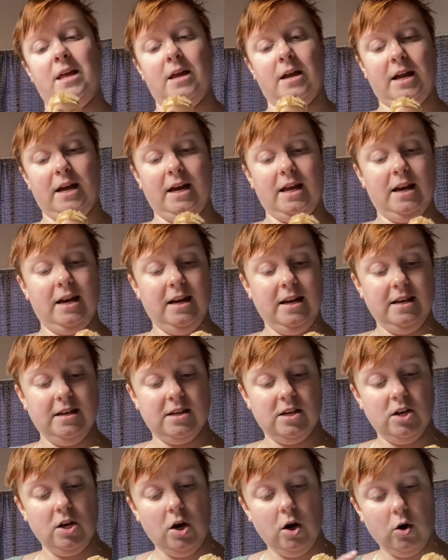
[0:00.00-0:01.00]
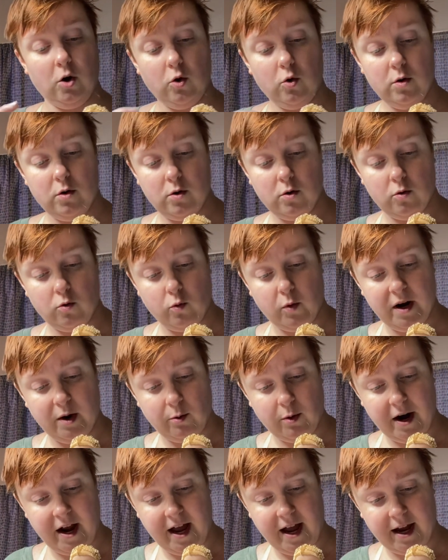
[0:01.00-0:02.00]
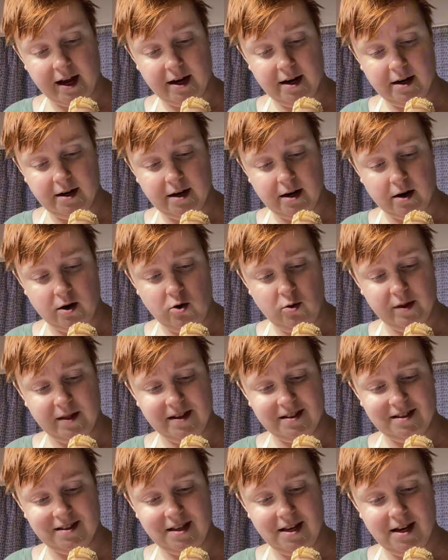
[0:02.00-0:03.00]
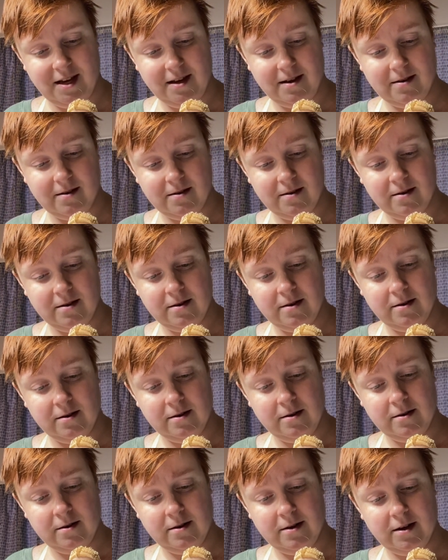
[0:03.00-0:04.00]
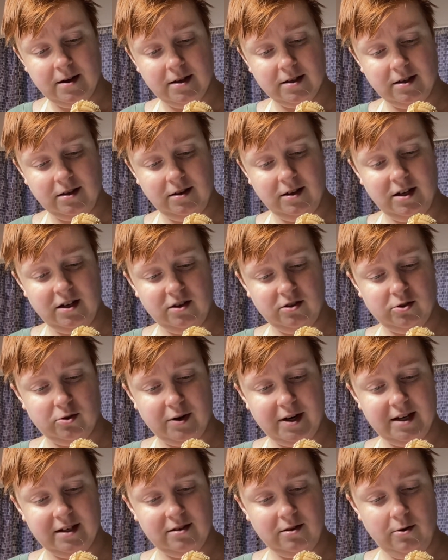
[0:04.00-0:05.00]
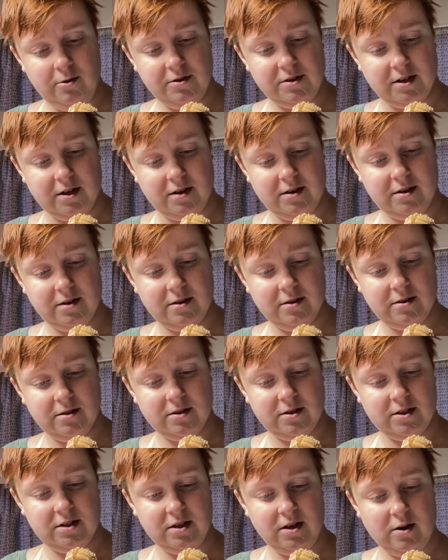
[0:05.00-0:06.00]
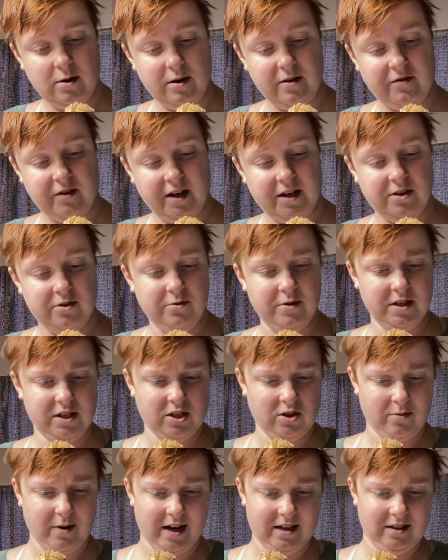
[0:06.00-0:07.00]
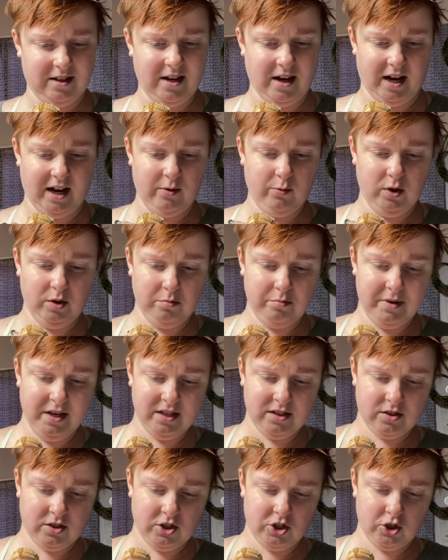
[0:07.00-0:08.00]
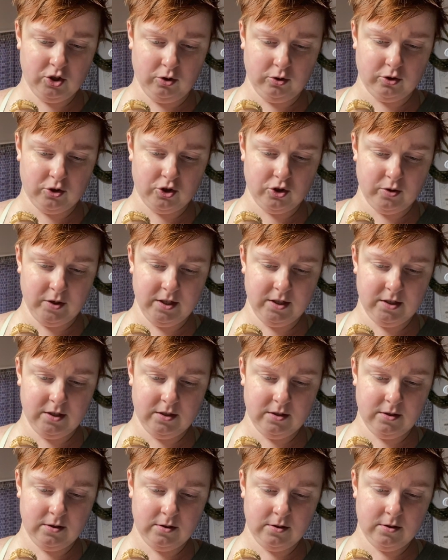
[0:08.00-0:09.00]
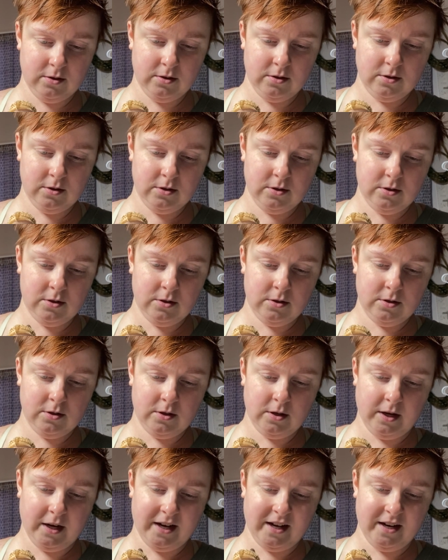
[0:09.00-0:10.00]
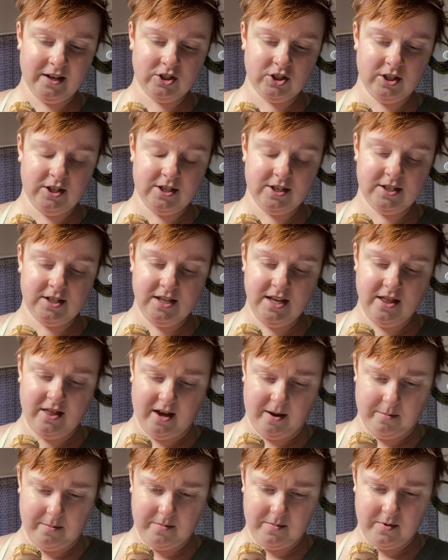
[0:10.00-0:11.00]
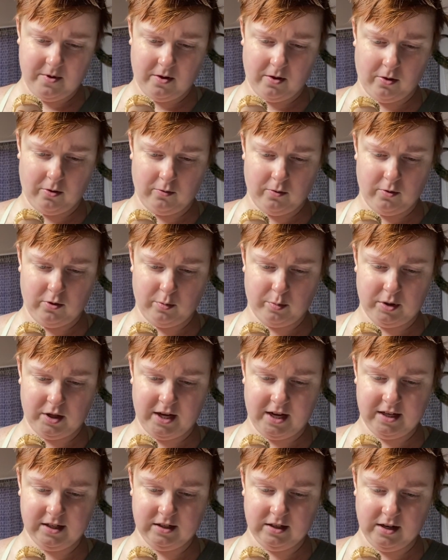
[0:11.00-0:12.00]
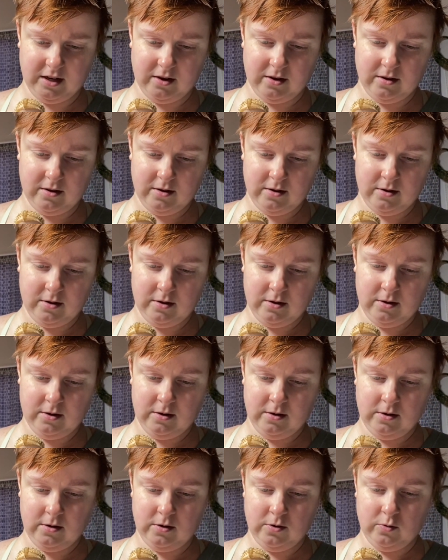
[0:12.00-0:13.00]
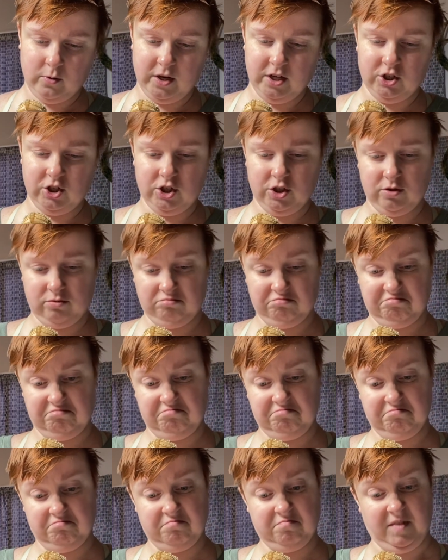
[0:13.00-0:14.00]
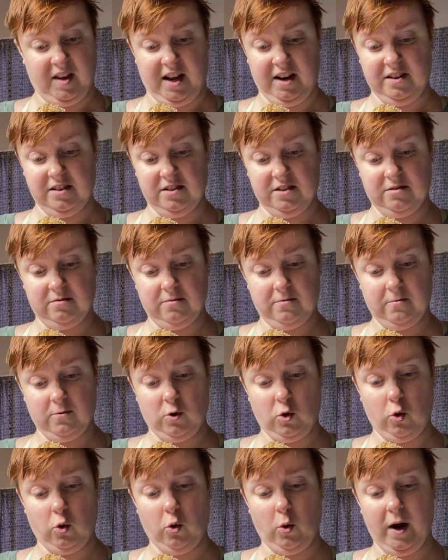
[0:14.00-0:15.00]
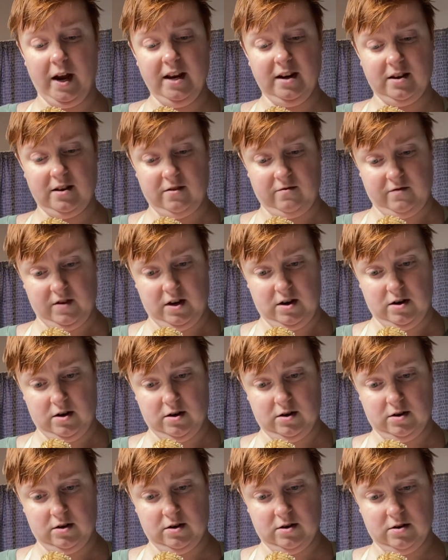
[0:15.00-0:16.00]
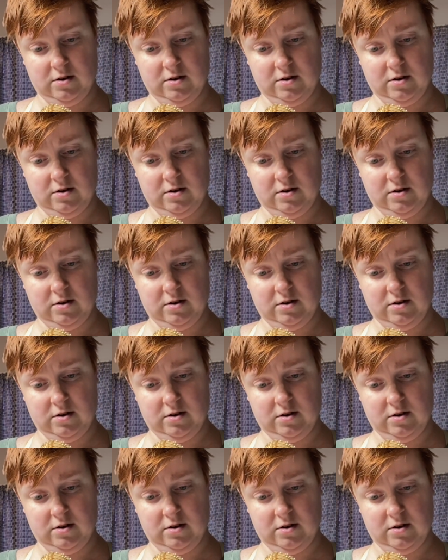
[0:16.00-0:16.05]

Kind of need to know where we're hacking in here. Oh, and this thing is a little translucent. So if I do this correctly, I will miss the shoulder joints. I can actually see them through the plastic, which that is quite convenient.